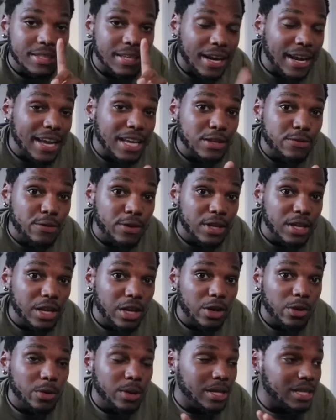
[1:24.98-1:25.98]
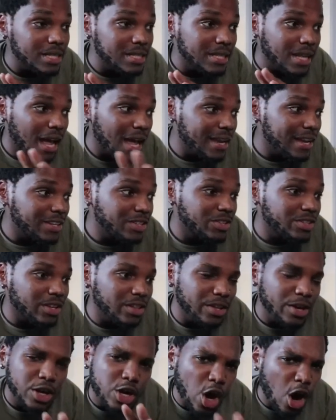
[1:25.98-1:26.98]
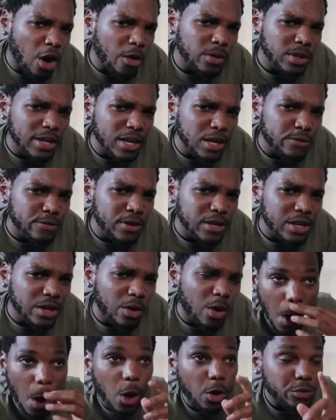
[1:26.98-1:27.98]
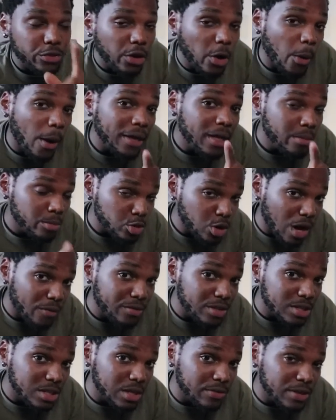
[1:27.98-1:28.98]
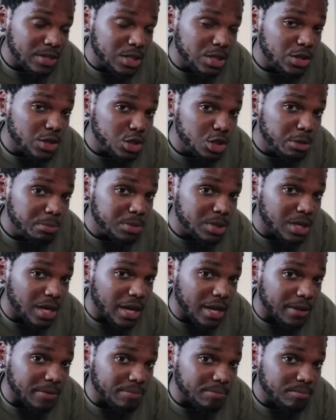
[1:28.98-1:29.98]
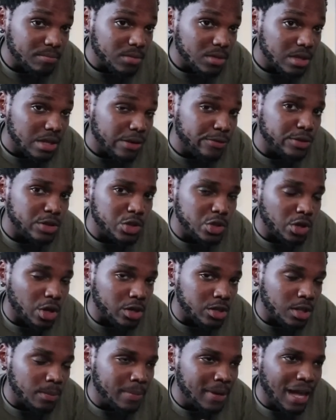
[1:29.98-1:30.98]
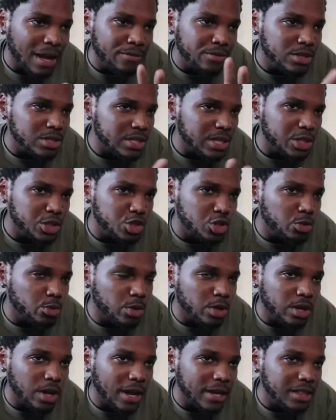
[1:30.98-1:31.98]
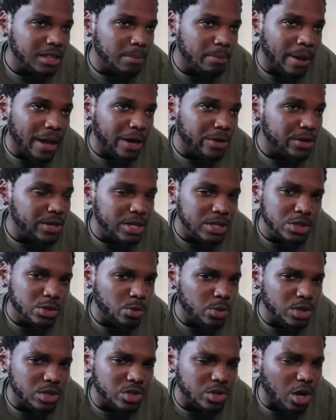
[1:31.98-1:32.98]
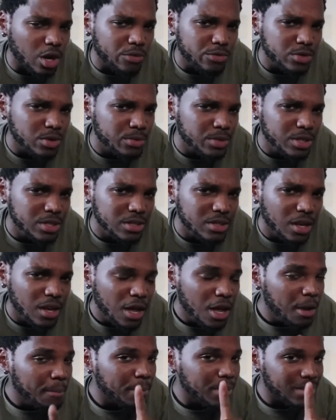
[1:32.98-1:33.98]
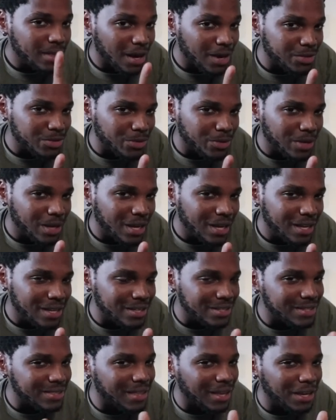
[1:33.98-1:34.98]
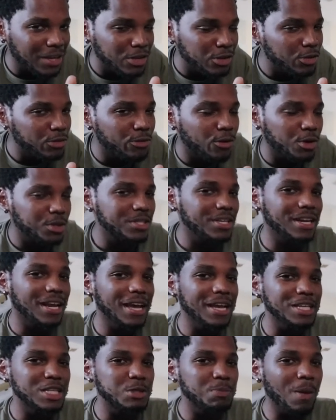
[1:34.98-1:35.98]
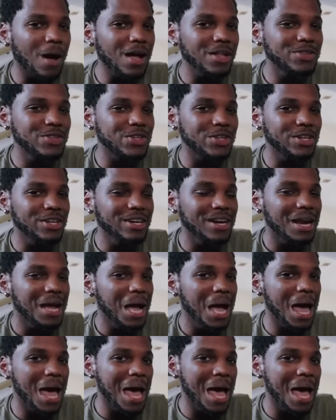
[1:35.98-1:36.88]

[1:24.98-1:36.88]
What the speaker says: Today's video is not necessarily a car-related video, although I am driving a Civic to the gym today. If it starts. I've been having this issue where like the battery doesn't want to start for some reason, but that is okay, because thank you for today's sponsor.